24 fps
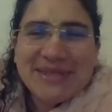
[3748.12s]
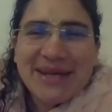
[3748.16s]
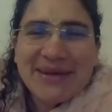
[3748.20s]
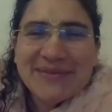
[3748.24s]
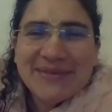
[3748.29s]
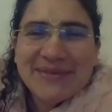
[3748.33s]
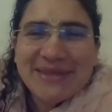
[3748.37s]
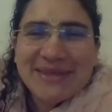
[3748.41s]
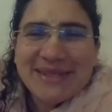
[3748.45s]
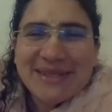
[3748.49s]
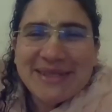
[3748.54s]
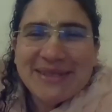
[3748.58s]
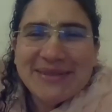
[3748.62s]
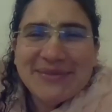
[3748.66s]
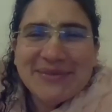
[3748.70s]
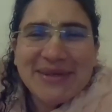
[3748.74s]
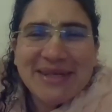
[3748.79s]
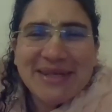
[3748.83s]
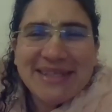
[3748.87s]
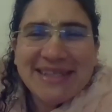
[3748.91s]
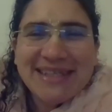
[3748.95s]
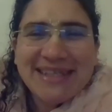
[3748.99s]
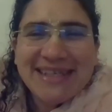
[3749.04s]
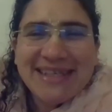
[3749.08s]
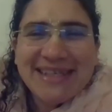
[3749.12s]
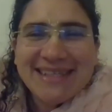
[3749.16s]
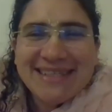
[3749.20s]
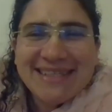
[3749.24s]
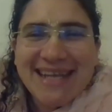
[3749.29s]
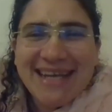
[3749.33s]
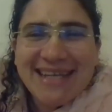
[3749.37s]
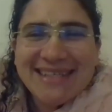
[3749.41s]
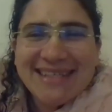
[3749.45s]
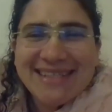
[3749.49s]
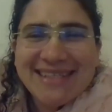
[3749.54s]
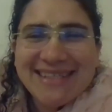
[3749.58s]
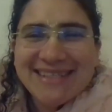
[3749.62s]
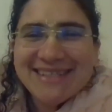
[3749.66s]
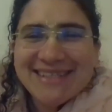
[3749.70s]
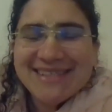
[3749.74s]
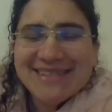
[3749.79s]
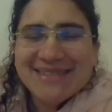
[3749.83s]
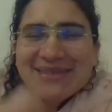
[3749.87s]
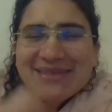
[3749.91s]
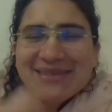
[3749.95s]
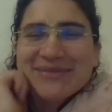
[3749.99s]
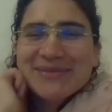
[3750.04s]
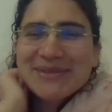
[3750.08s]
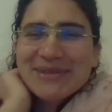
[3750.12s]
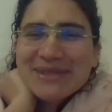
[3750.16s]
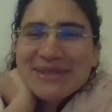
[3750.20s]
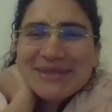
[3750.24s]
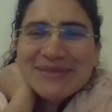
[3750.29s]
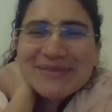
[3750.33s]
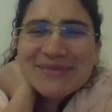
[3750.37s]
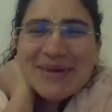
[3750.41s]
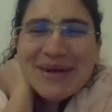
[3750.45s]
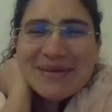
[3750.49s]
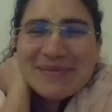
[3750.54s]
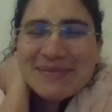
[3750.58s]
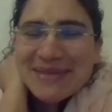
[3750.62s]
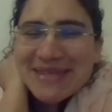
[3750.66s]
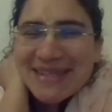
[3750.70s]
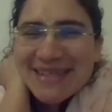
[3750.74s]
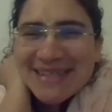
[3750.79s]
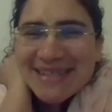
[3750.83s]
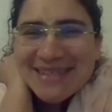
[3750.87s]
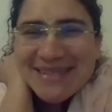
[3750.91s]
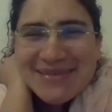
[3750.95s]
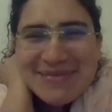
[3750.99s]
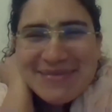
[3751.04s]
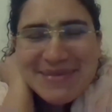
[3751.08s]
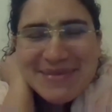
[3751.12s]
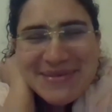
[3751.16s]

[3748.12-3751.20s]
definitely win the attendance award, Ramananda